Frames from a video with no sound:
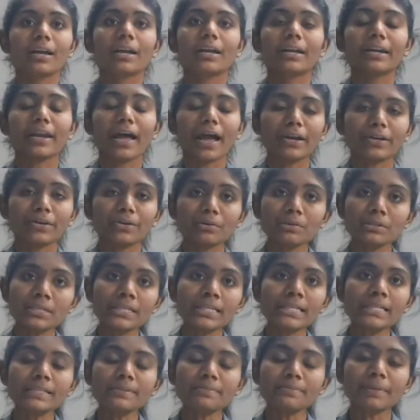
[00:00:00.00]
Nitrogen
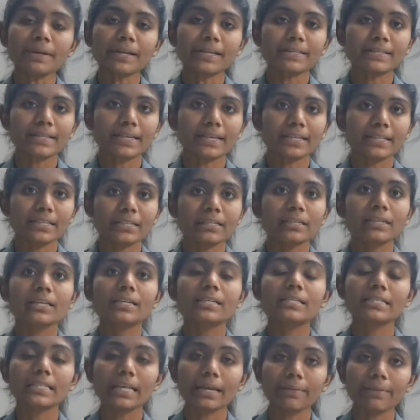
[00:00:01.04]
is present
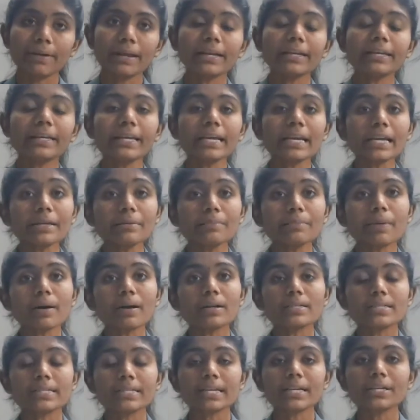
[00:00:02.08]

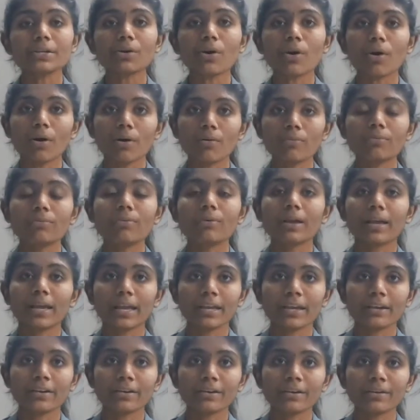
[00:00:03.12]
78% of
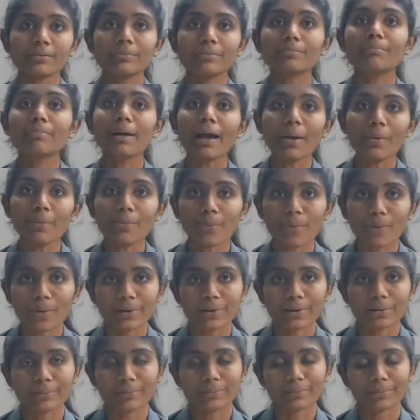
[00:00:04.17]
air by
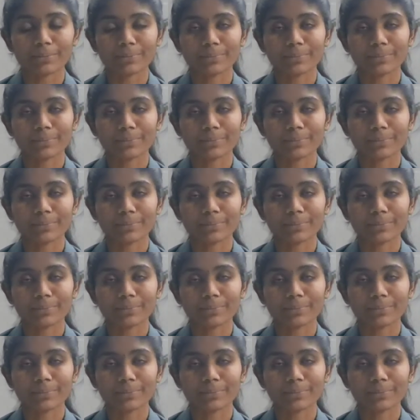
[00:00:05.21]
volume.